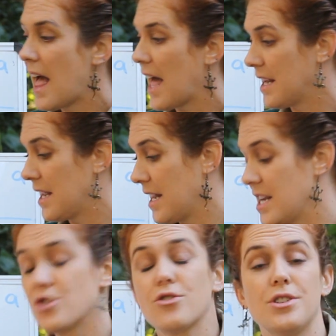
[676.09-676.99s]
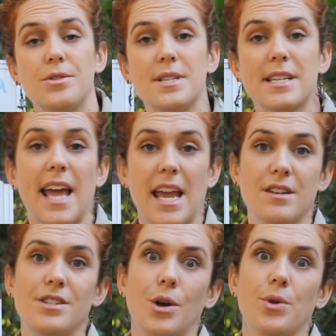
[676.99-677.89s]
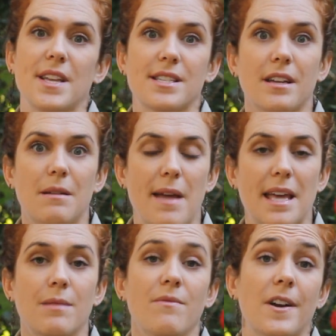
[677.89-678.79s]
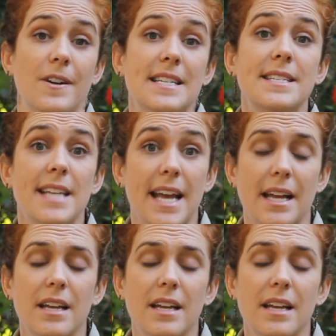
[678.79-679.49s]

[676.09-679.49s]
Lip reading: and an introduced cane toad that's going to make them very sick.